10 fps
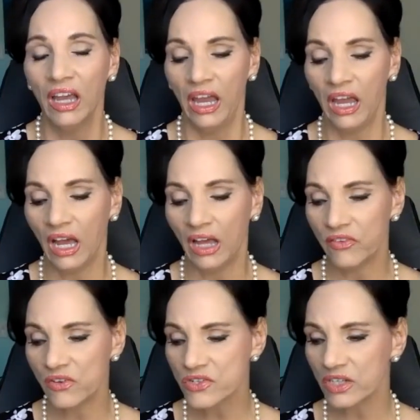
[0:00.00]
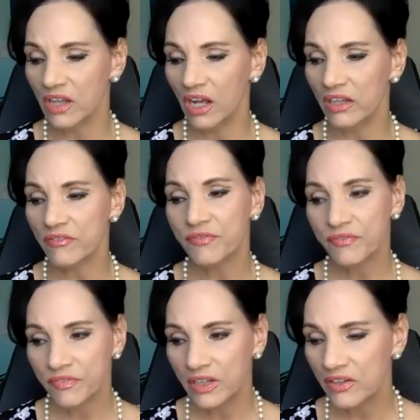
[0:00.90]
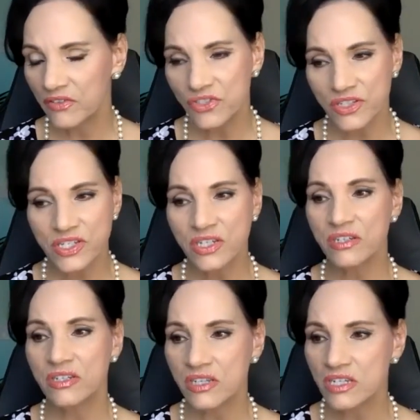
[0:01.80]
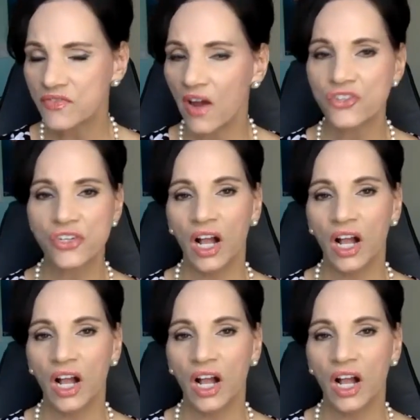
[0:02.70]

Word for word: And there's a lot of just dysfunction.